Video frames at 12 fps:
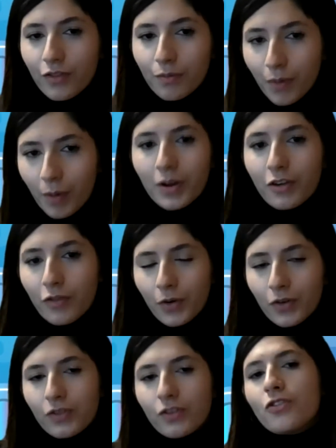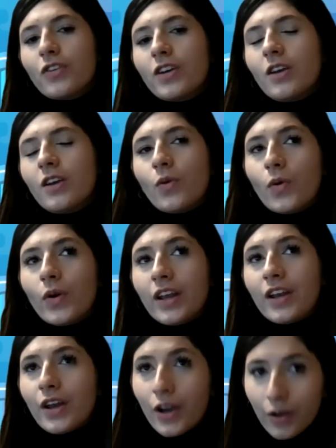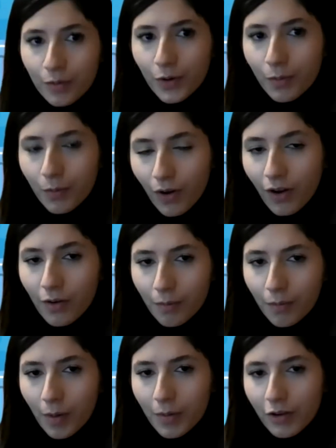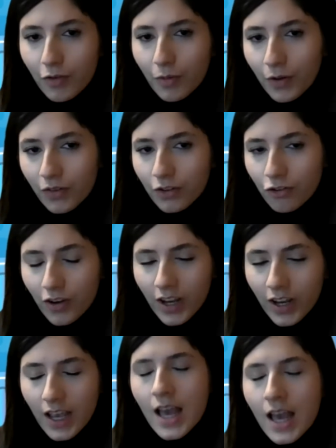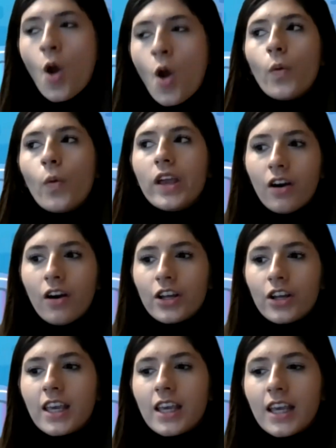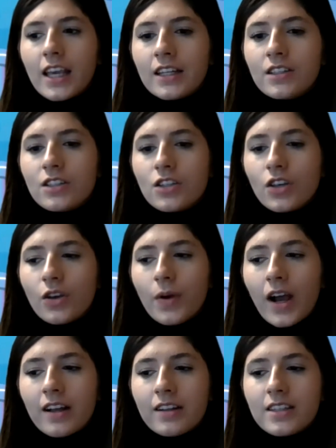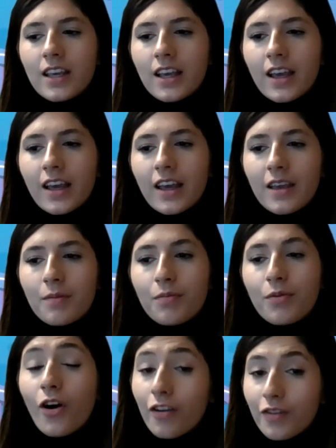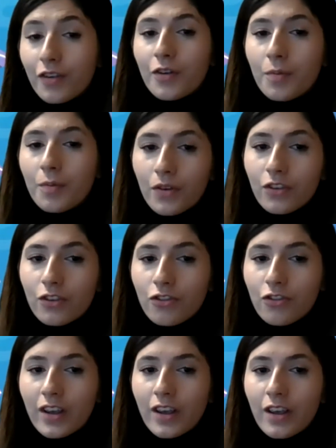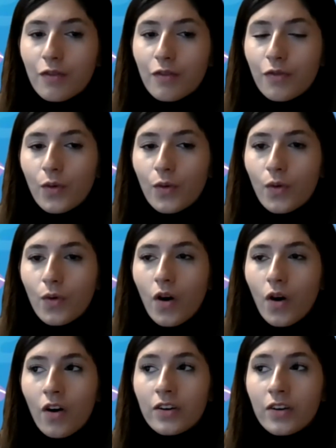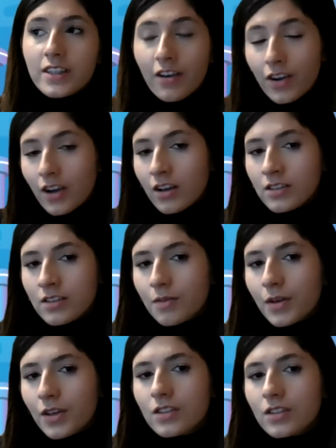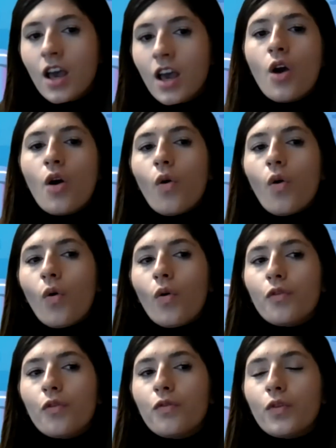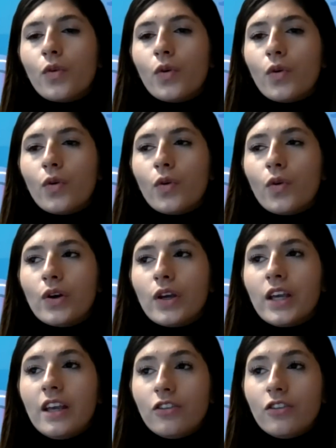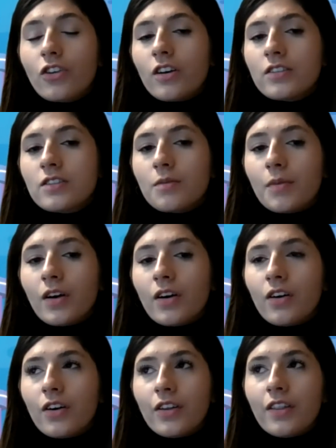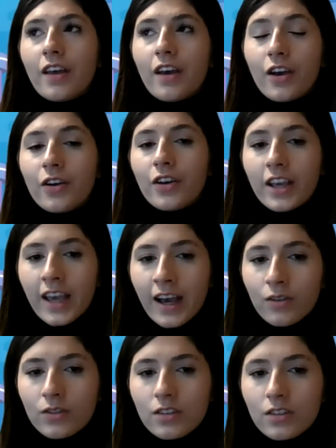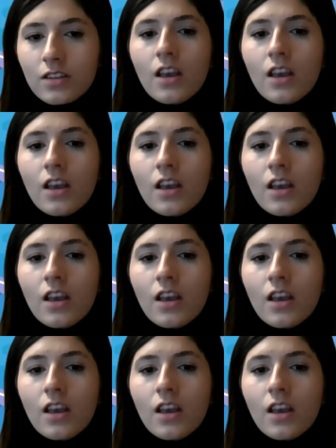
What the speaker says: public repository or in Homebrew public repository. We are looking into adding a private repository for our Atera customers or for each customer on their own account.